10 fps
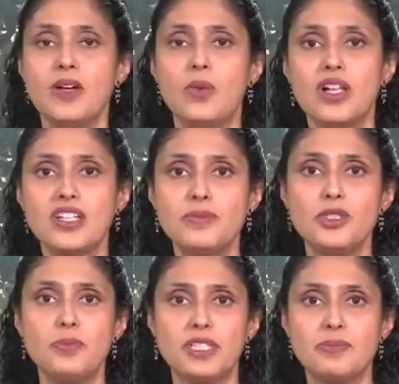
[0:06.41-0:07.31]
Welcome
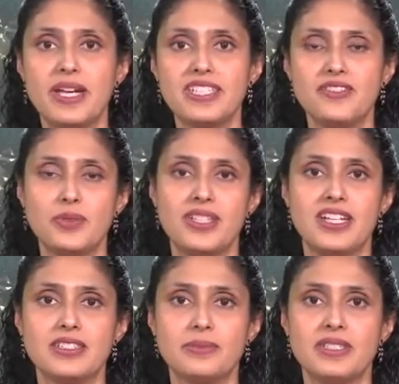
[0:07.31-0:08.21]
to Perspectives with
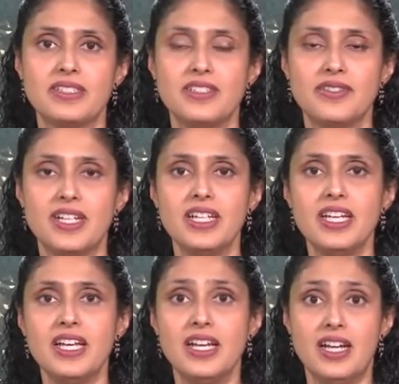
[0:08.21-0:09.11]
Asma Silva.
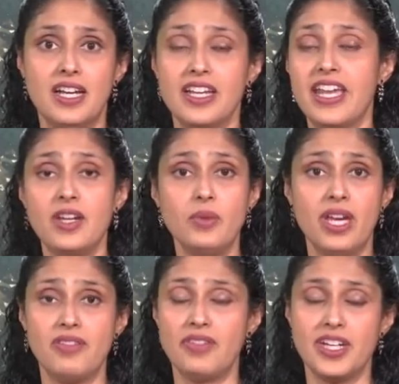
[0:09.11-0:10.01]
Again, we
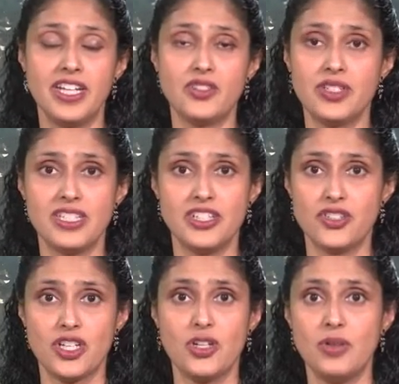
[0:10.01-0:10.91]
have a very interesting
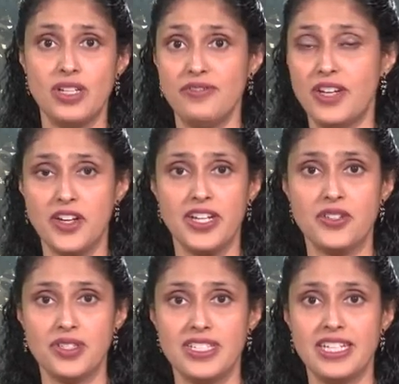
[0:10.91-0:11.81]
show and a very
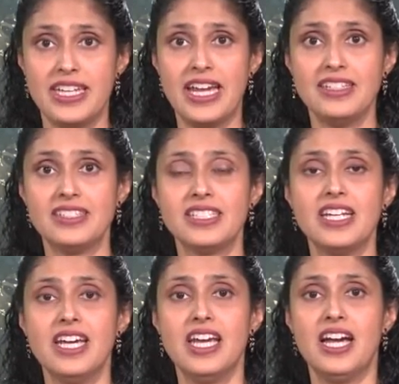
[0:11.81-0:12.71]
interesting guest.
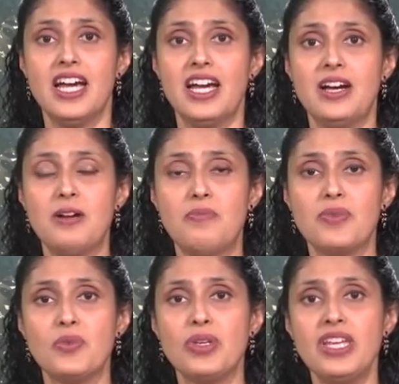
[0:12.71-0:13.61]

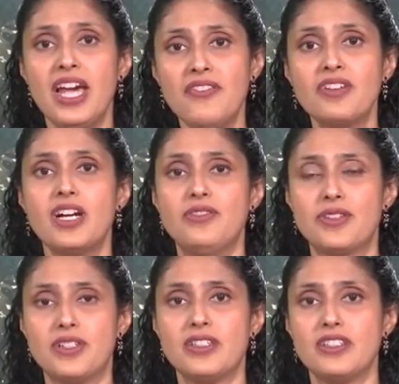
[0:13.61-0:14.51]
We have
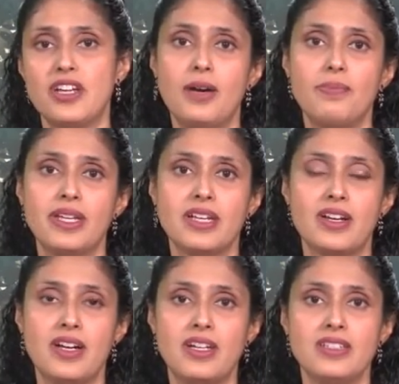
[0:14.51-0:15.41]
covered the topic
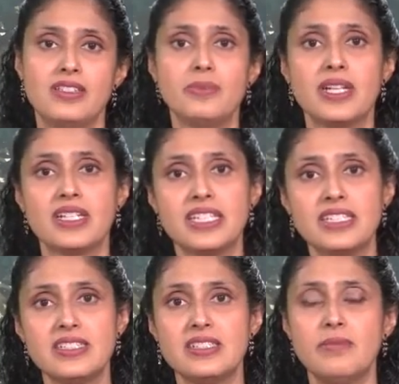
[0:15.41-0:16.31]
on the Middle
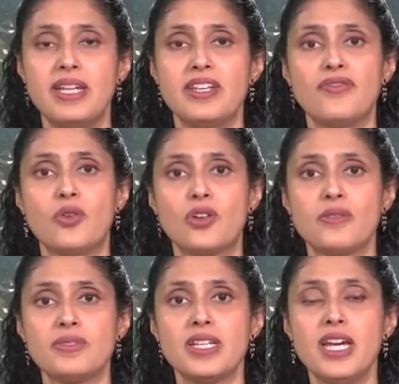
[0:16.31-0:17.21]
East in many
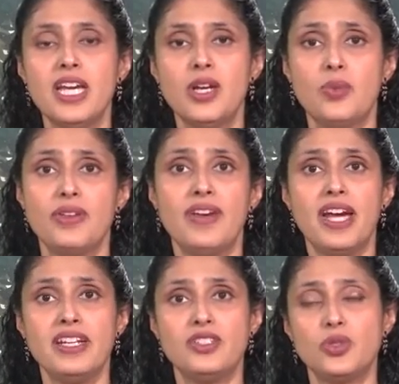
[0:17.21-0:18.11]
forms. We've
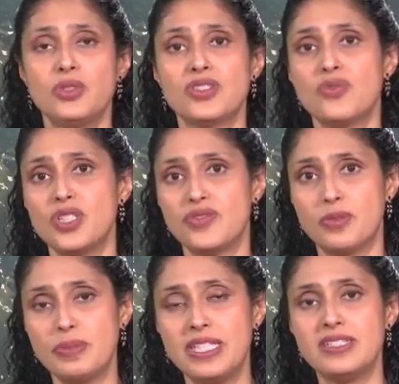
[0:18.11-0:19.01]
had Jewish Voice for
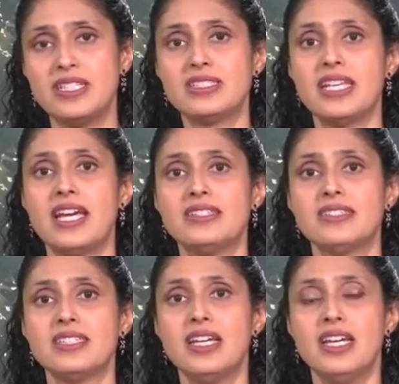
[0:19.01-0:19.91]
Peace as guests.